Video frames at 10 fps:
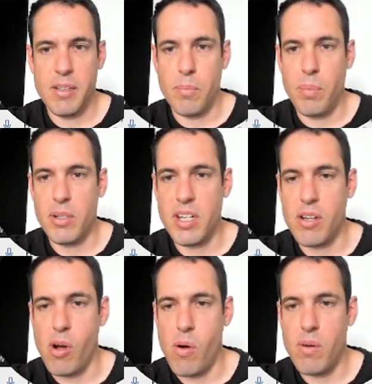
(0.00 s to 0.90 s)
Project
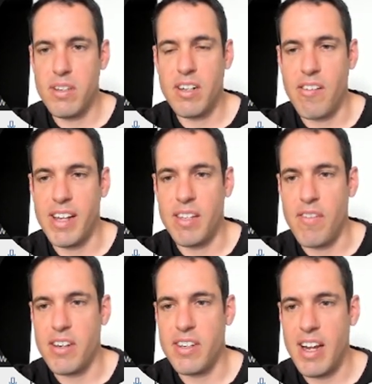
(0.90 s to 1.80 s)
goals, create a
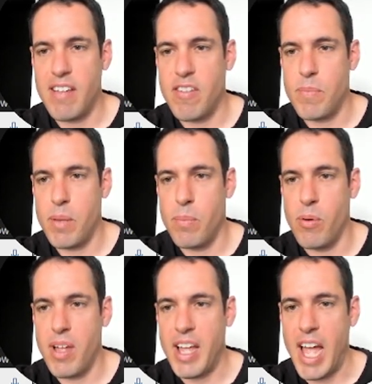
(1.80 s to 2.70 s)
functional M V P
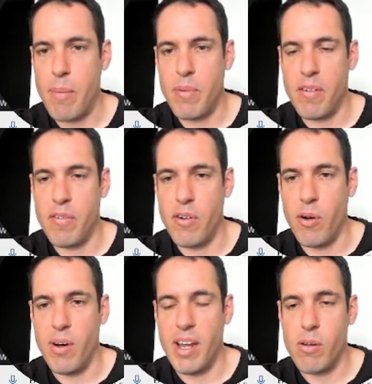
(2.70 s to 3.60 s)
booking app for
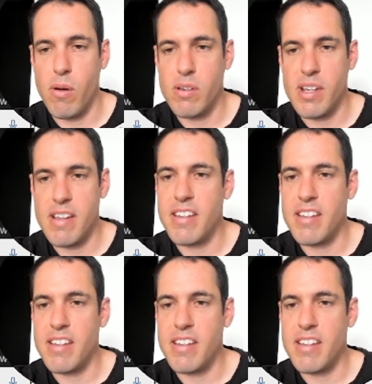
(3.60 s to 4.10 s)
online coaches,